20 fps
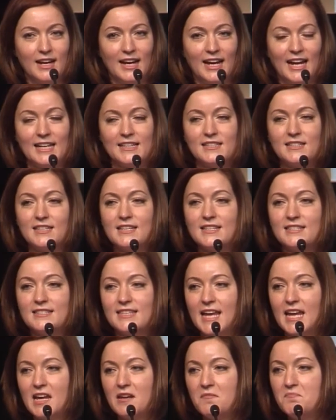It's the
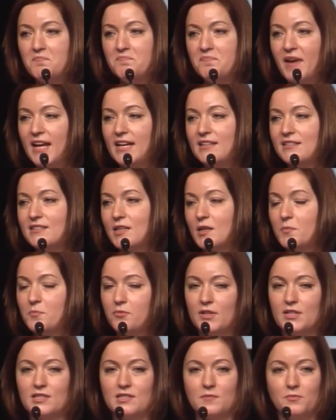same basic
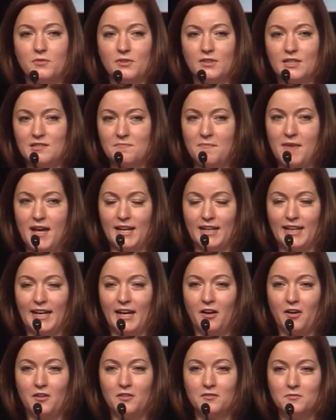principle as
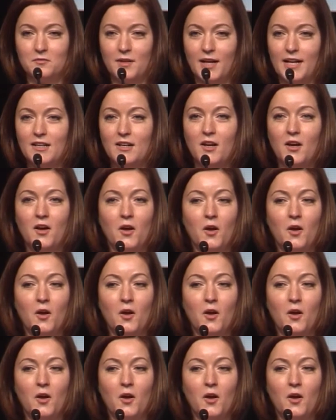Medicare, right?